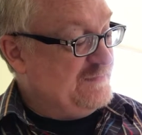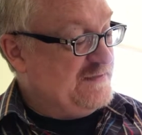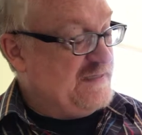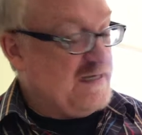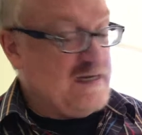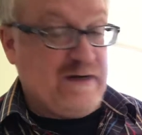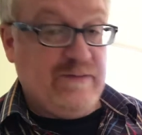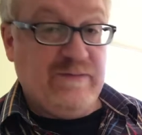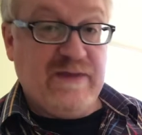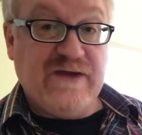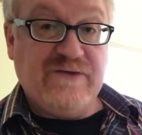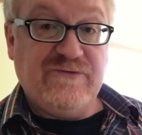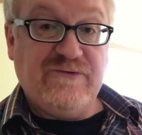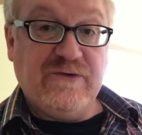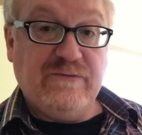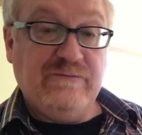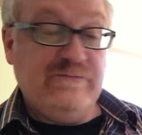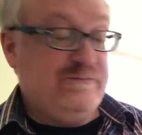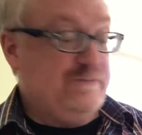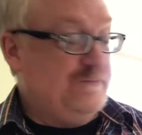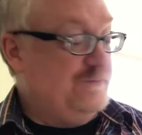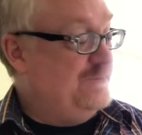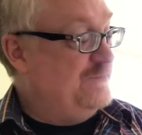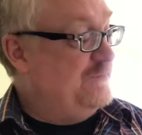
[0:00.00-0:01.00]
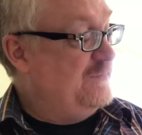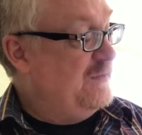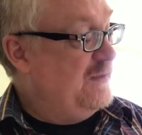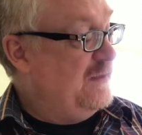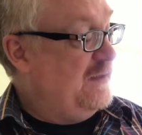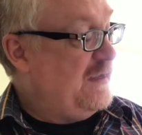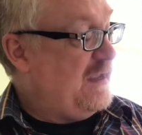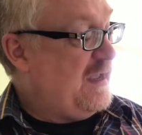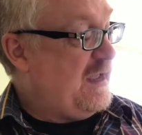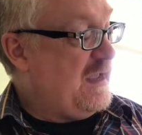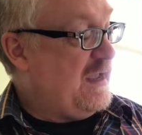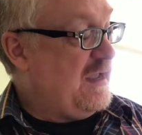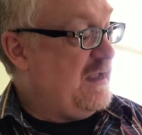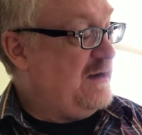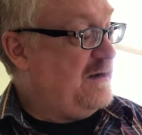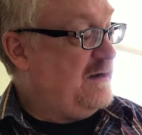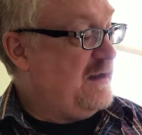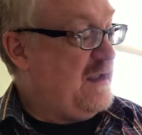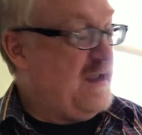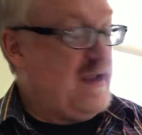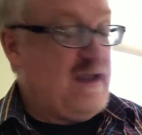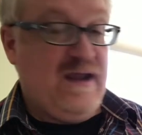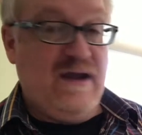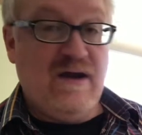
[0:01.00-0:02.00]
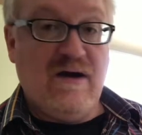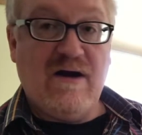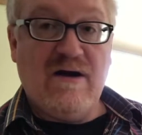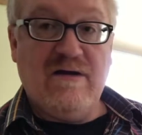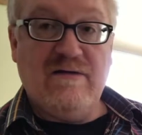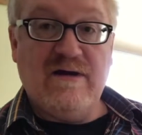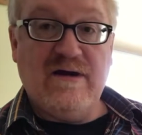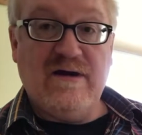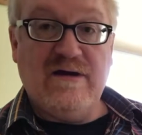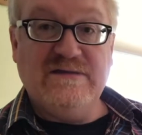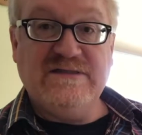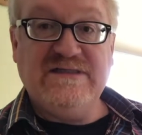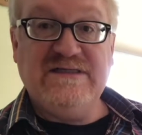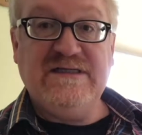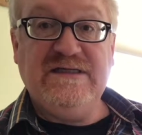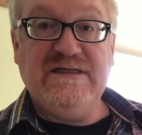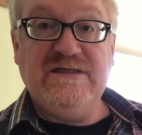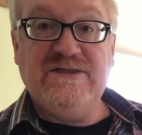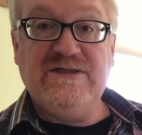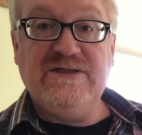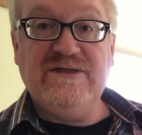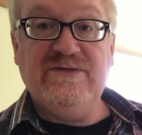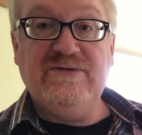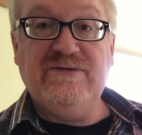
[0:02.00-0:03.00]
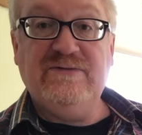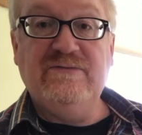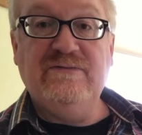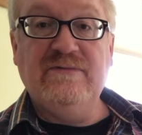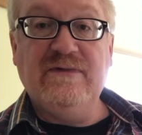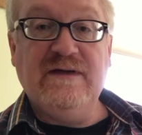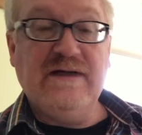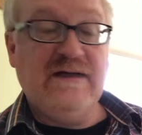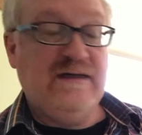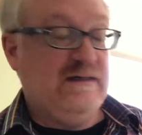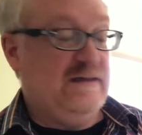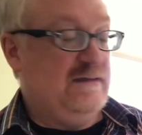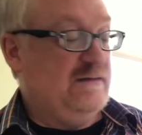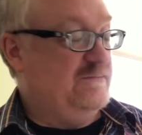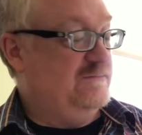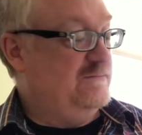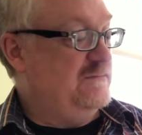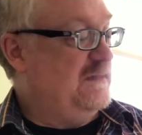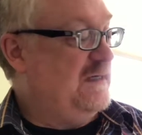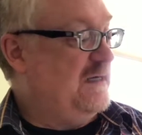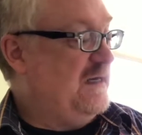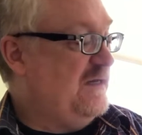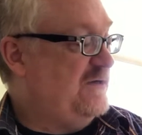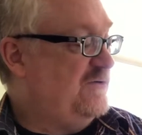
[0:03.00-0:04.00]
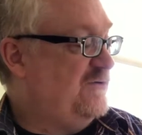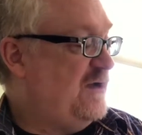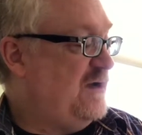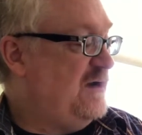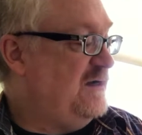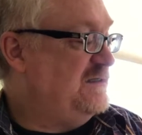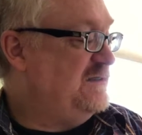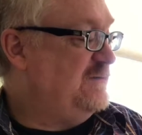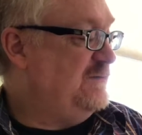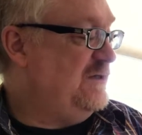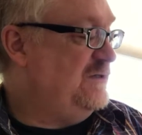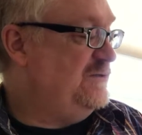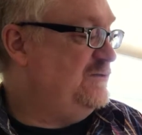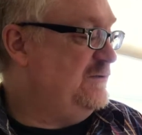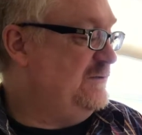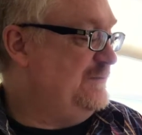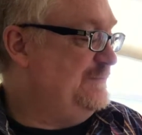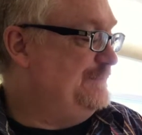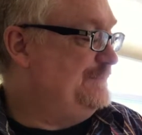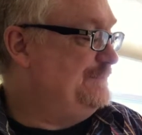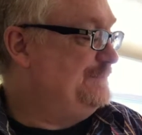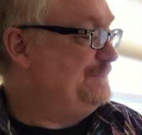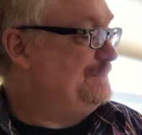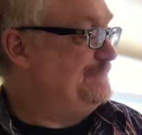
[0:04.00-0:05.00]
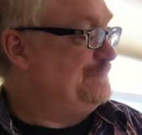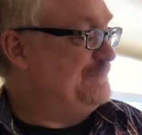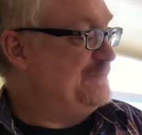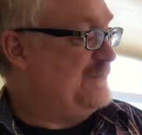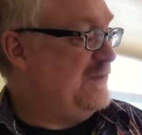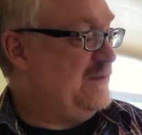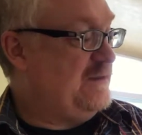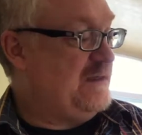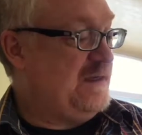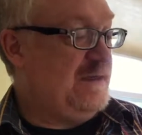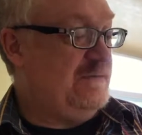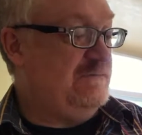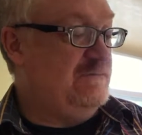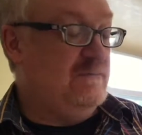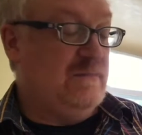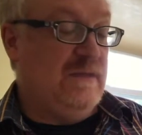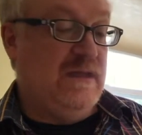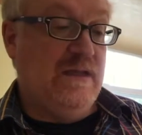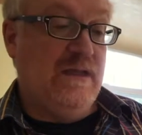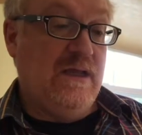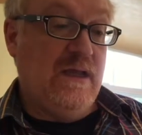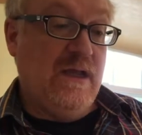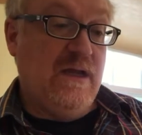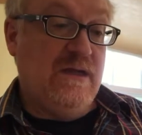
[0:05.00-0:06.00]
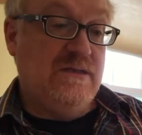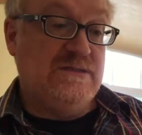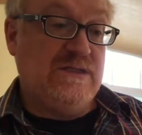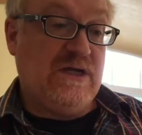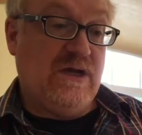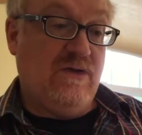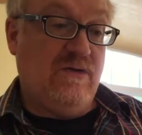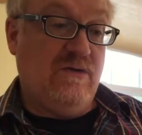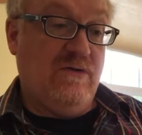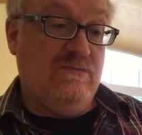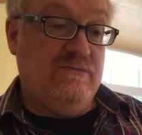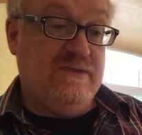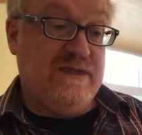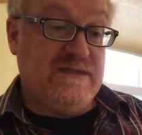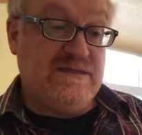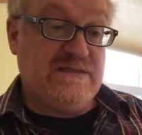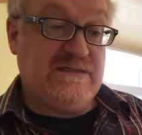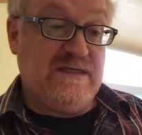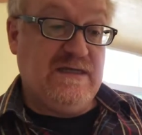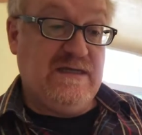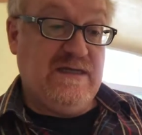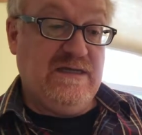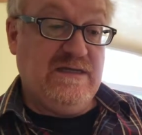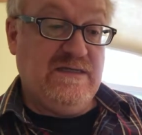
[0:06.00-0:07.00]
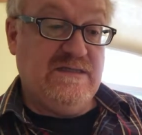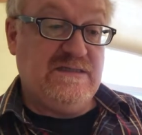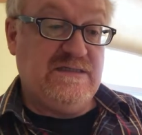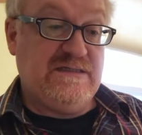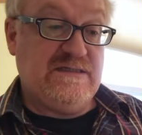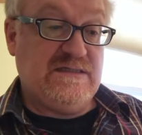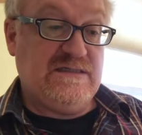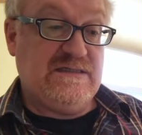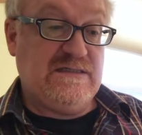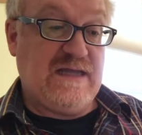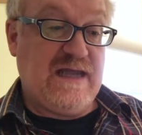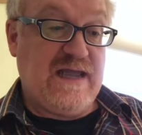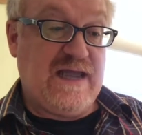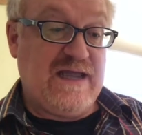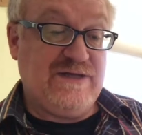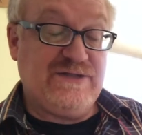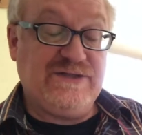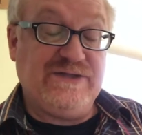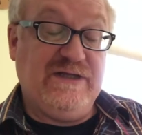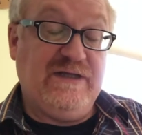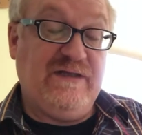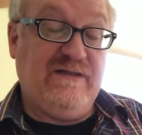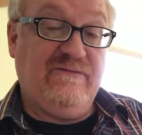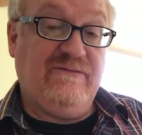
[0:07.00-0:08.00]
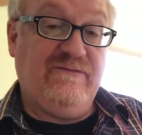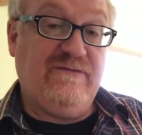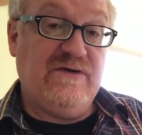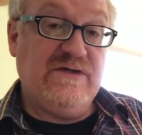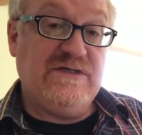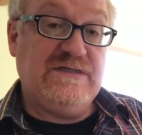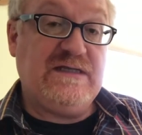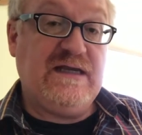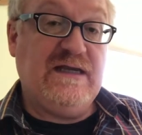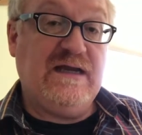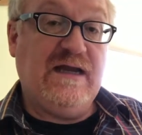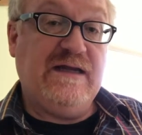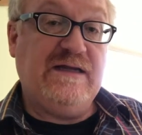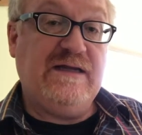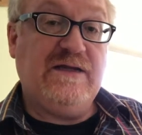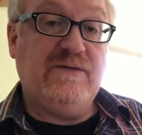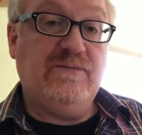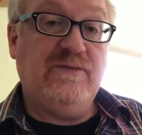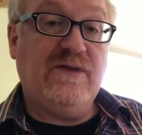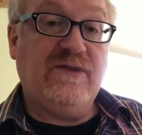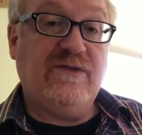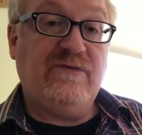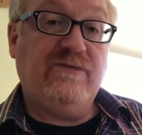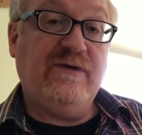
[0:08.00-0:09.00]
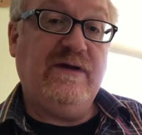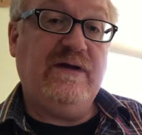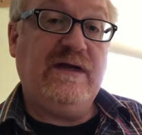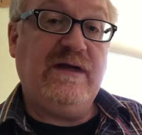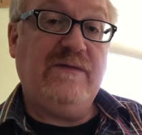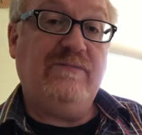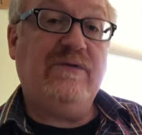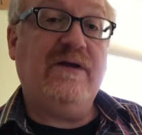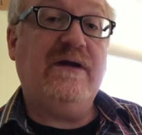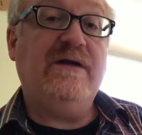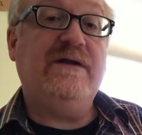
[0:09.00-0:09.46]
telemetrum and a RRC2 electronics module. Okay, so this is actually the first thing I did with 3D